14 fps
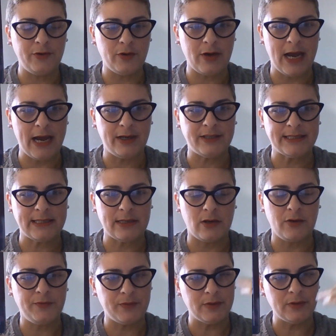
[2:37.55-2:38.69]
your higher
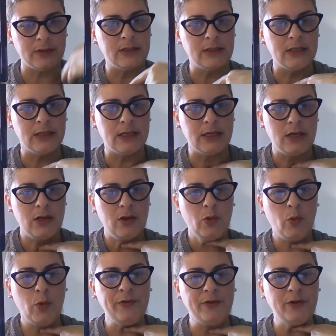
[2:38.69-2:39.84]
self,
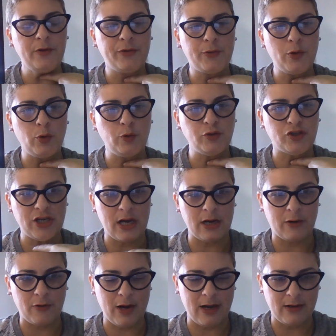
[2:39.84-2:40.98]
with your throat
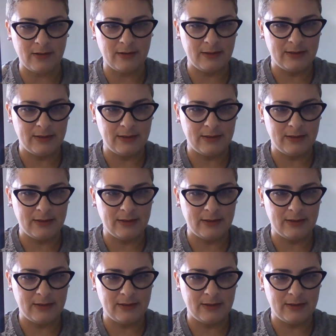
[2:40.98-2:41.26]
chakra